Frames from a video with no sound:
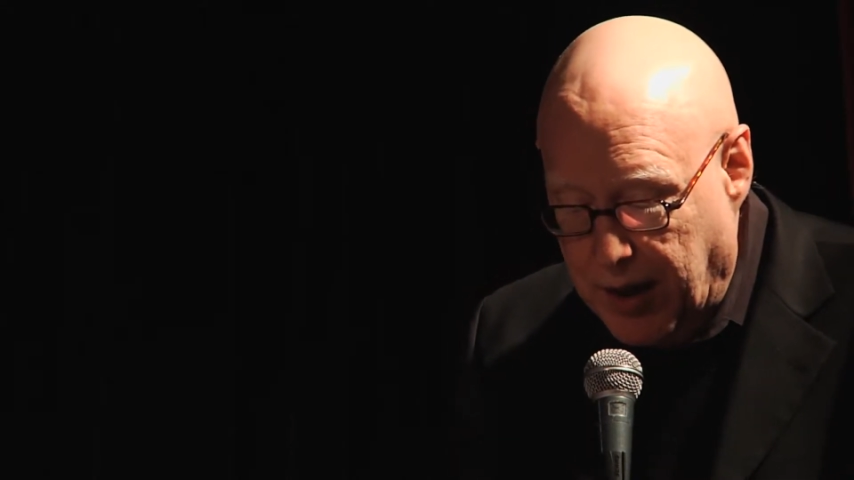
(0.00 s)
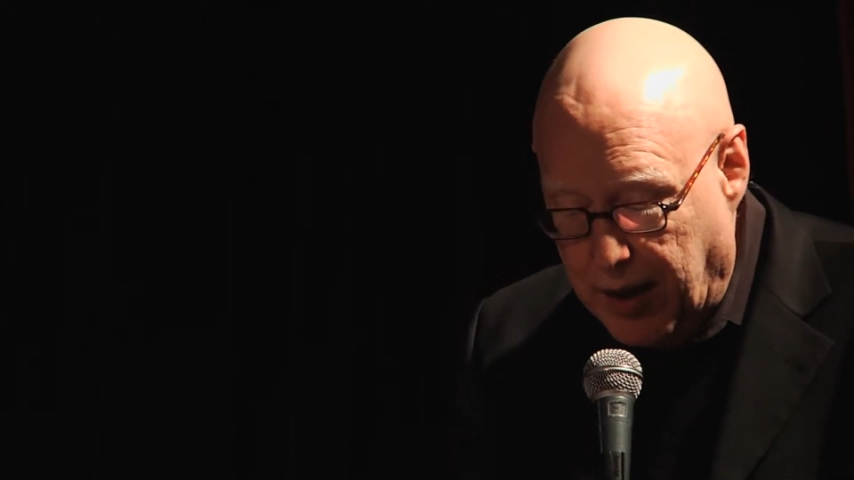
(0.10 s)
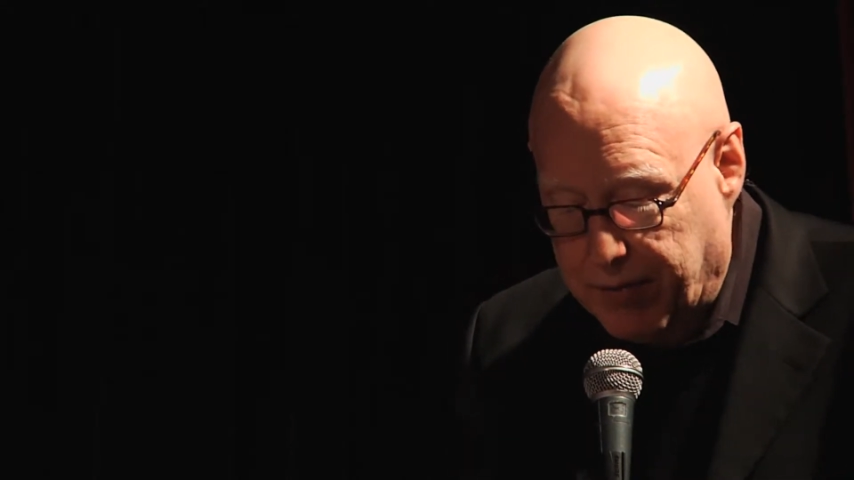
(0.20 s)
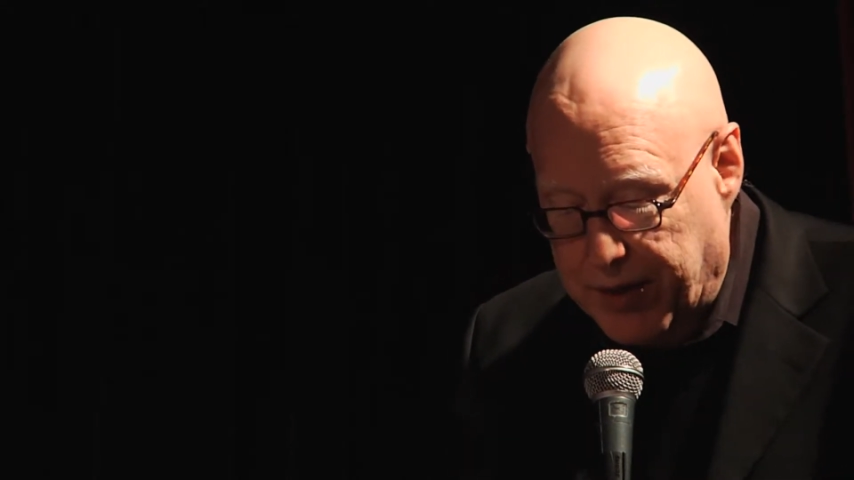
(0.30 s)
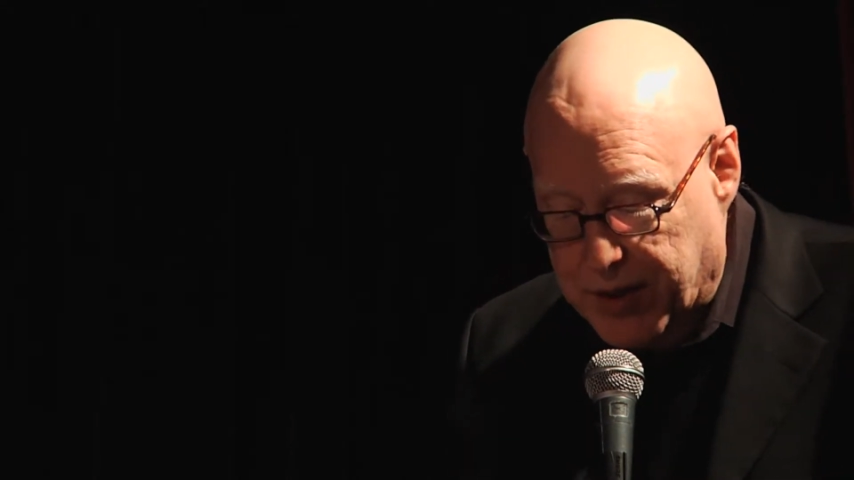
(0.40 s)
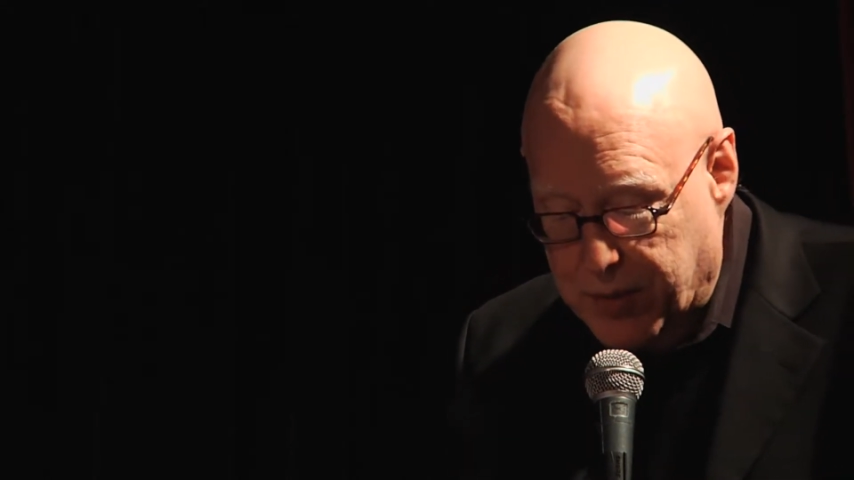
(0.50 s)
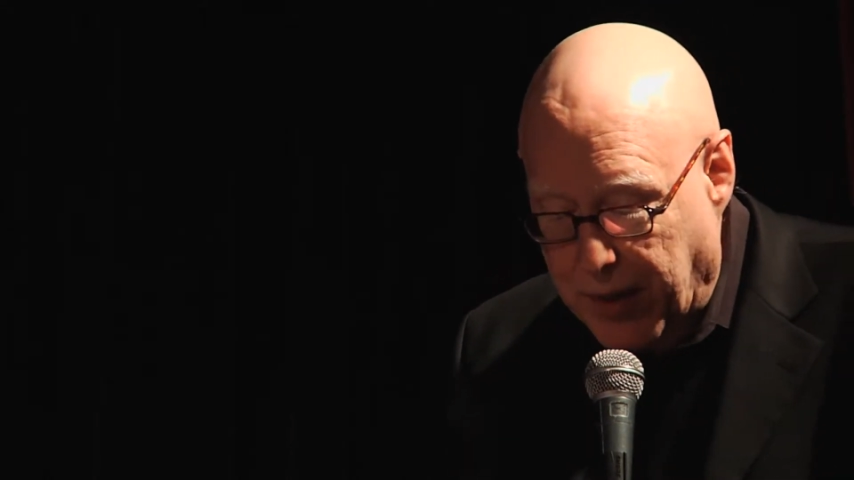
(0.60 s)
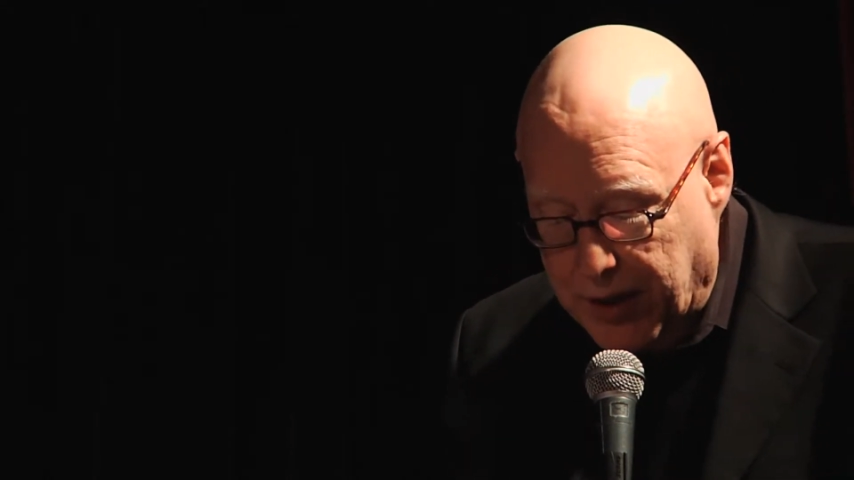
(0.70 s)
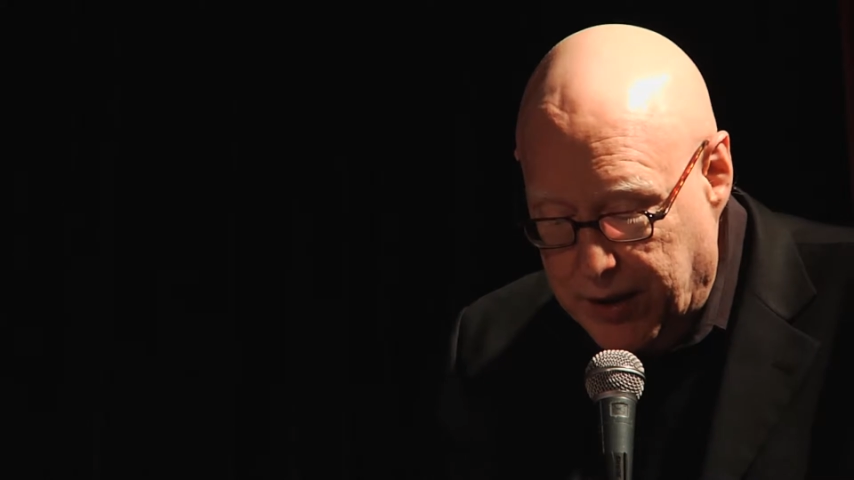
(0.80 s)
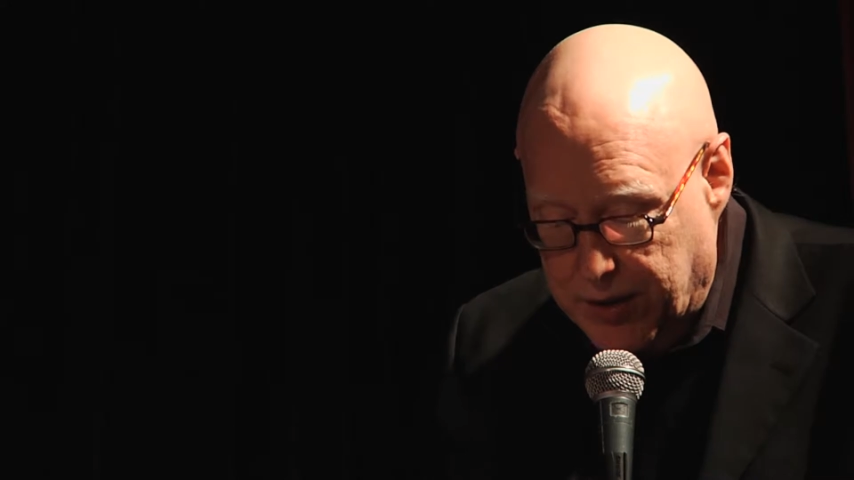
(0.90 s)
of the
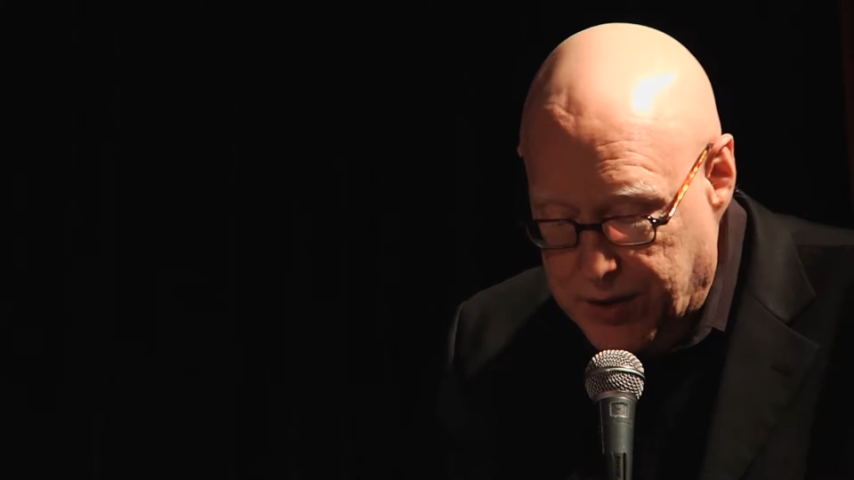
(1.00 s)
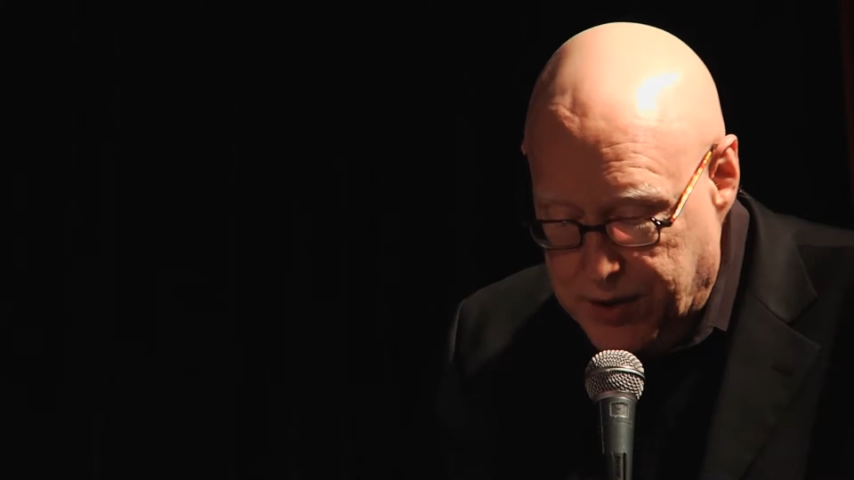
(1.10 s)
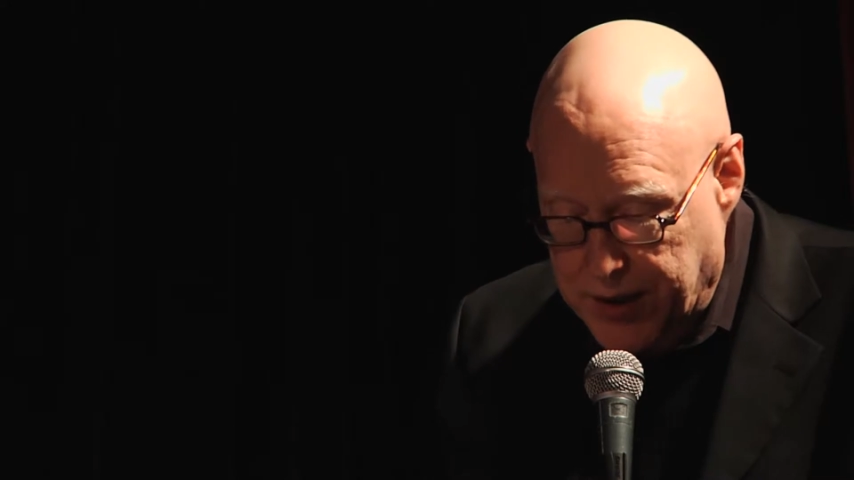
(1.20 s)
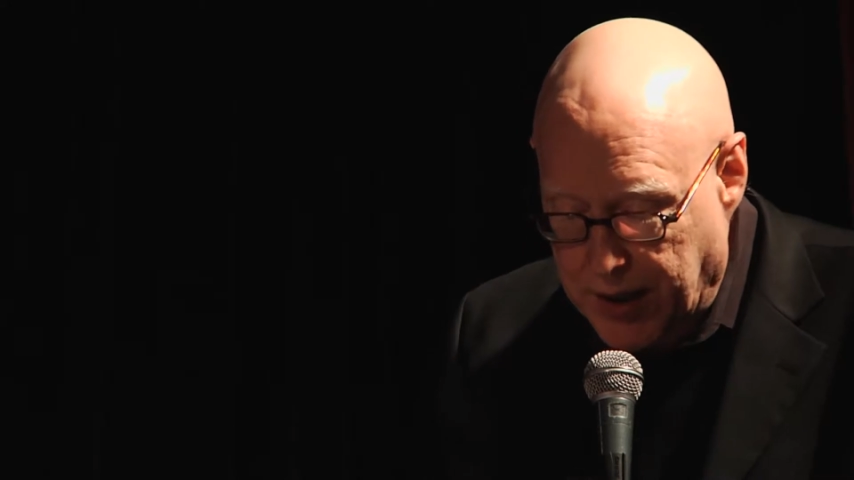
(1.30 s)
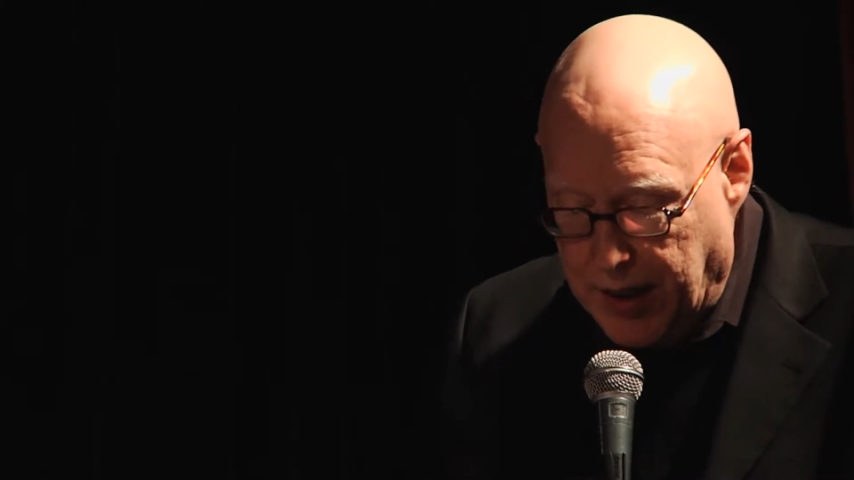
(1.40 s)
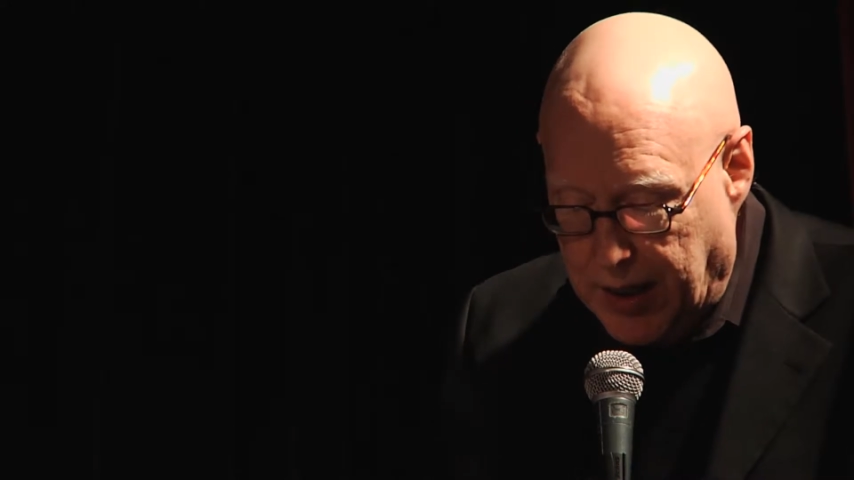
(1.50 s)
Ismailis,